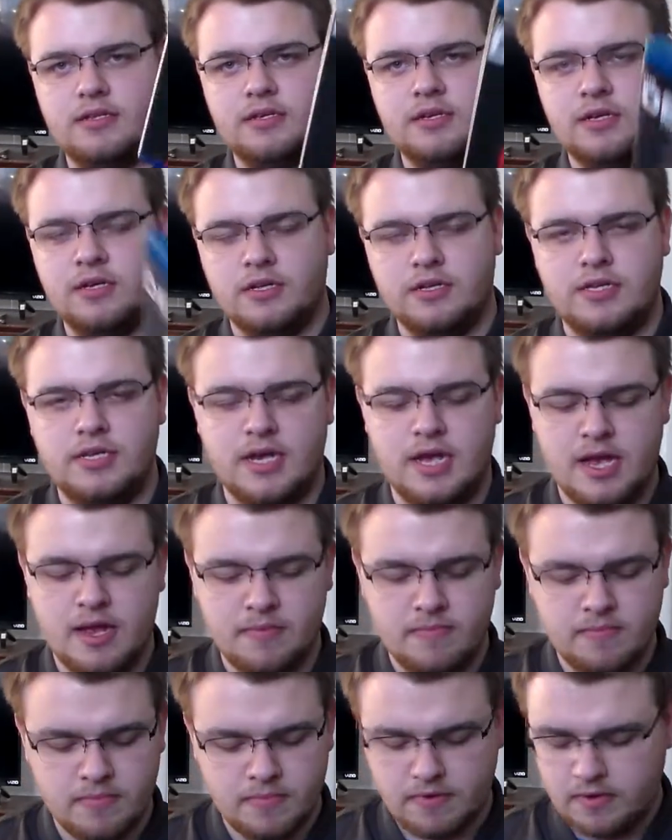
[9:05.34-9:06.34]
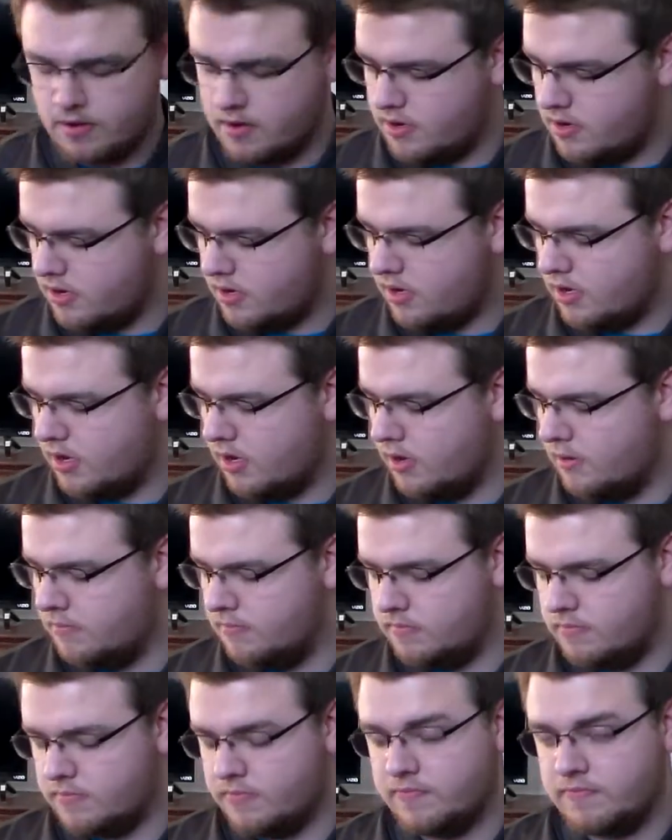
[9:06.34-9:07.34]
It's a good time.
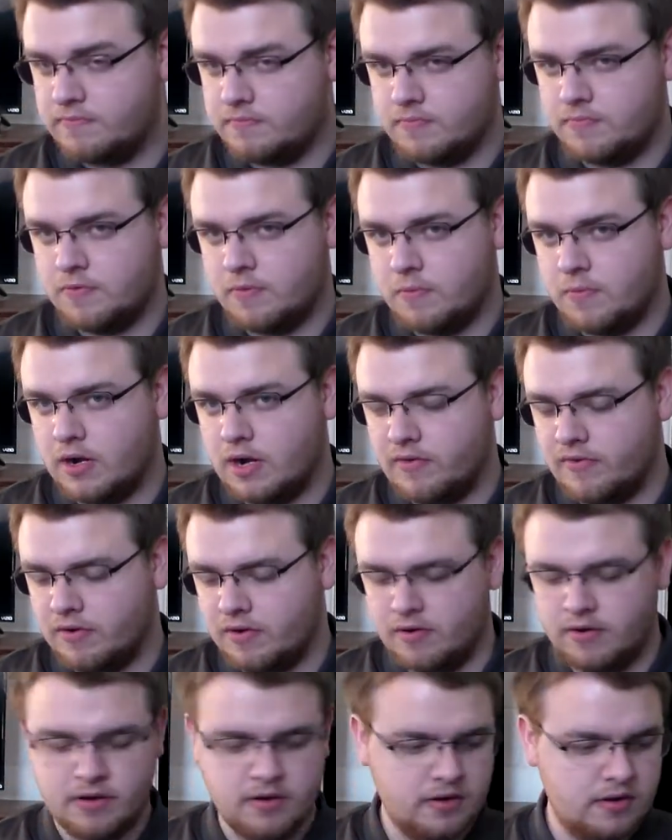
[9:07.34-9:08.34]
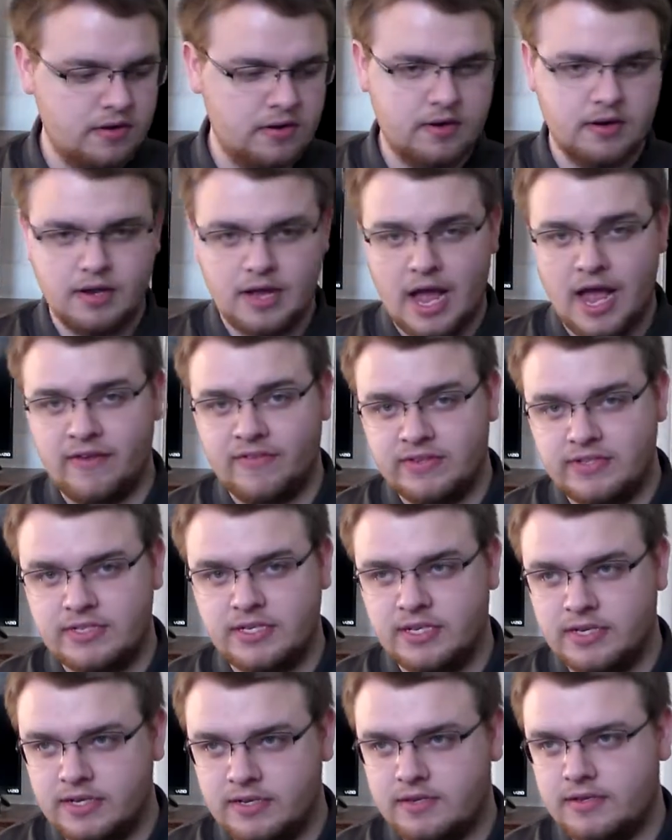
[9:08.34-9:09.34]
From what I've heard, I haven't
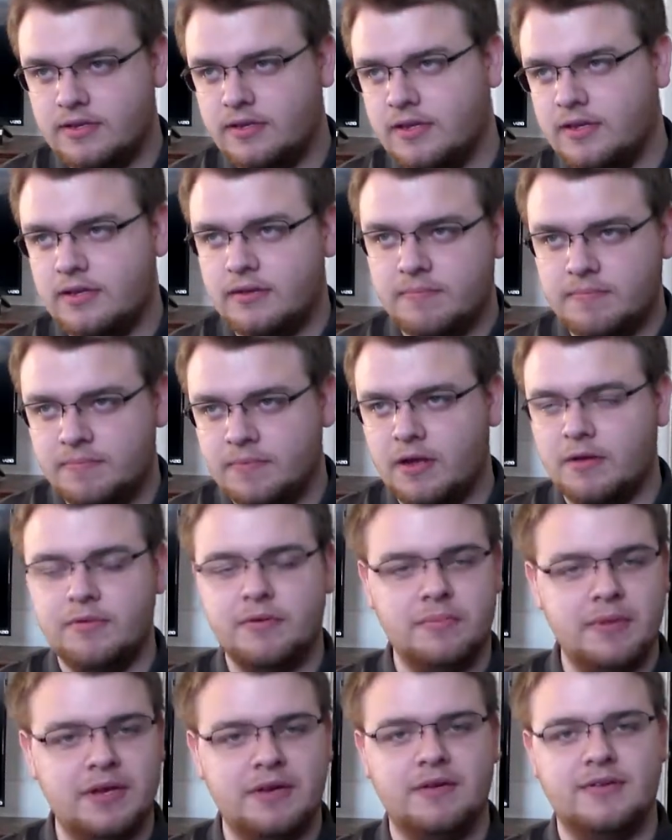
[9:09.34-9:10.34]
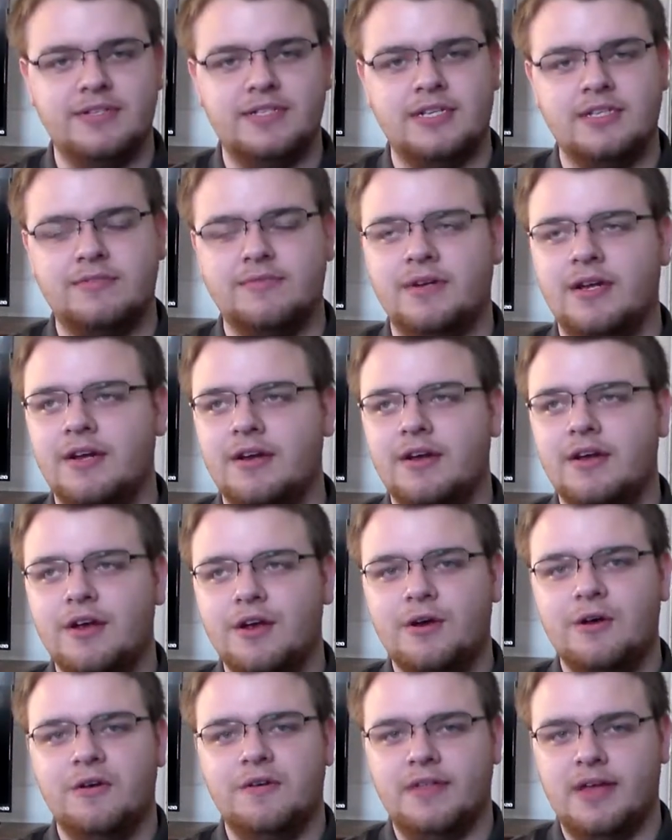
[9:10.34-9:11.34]
seen it. It probably made no sense when I
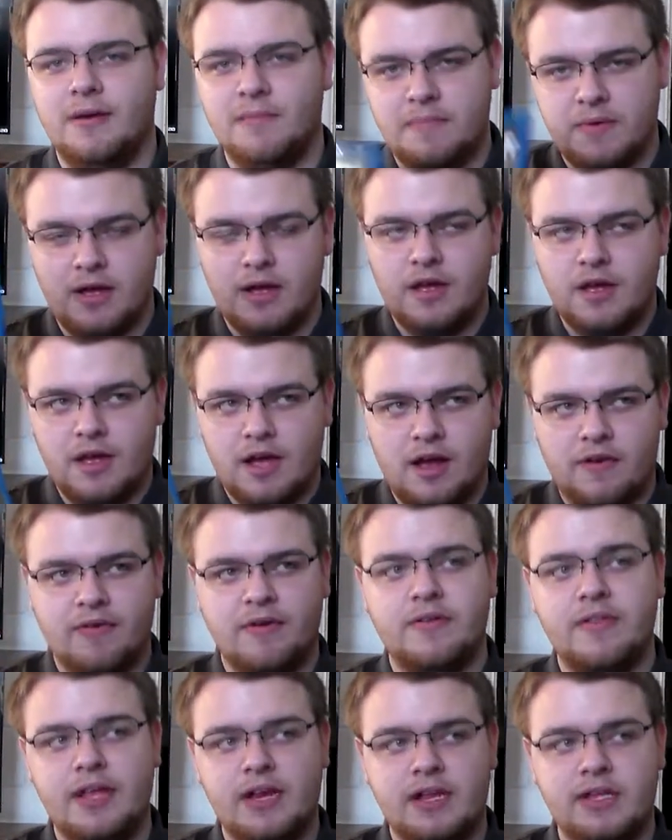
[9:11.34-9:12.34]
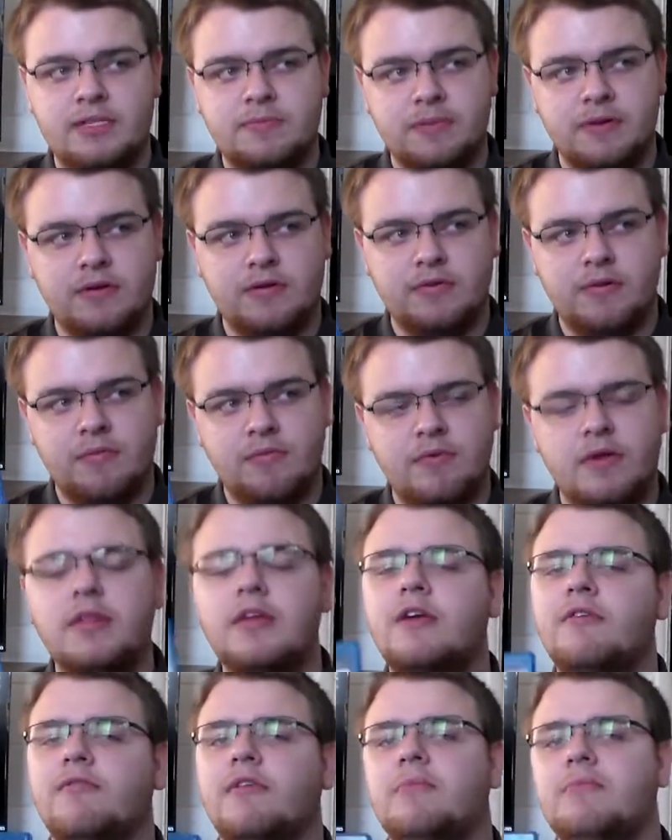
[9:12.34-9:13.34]
heard that. I've heard that it's been
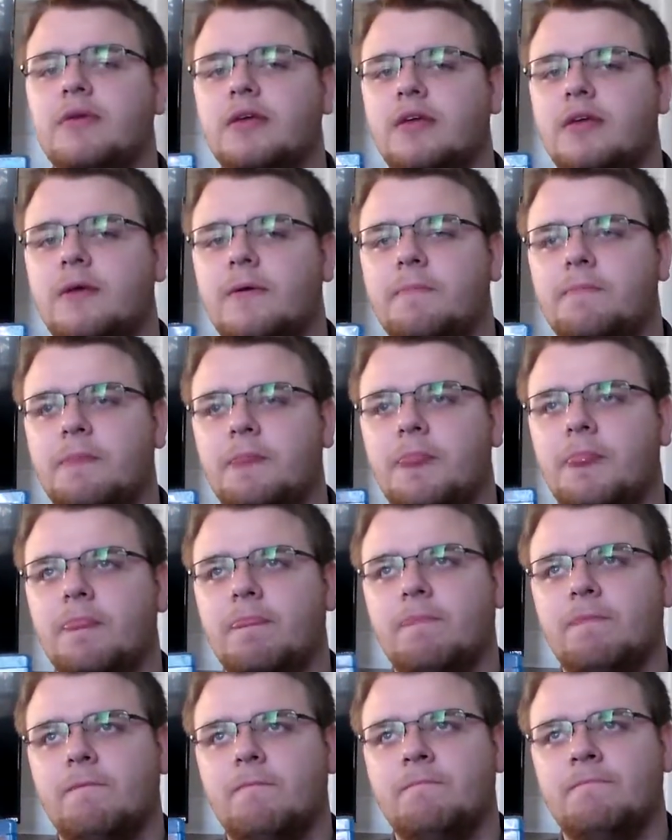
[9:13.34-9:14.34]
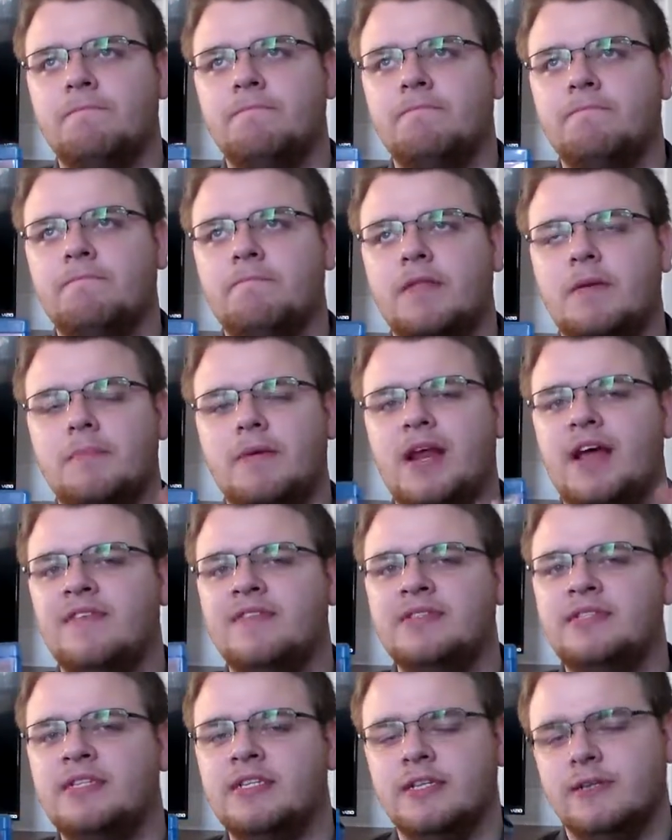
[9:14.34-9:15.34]
really creepy, but I
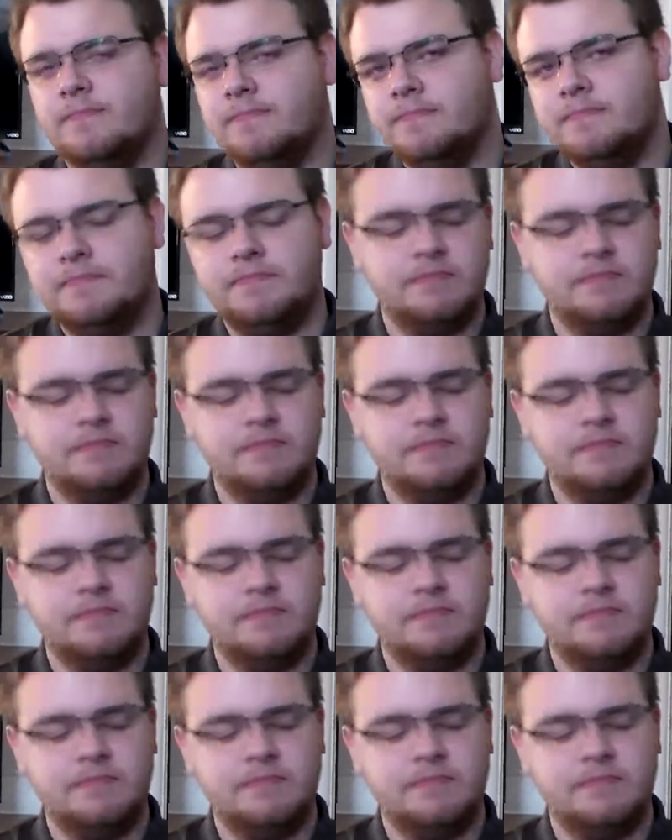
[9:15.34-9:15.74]
haven't seen it.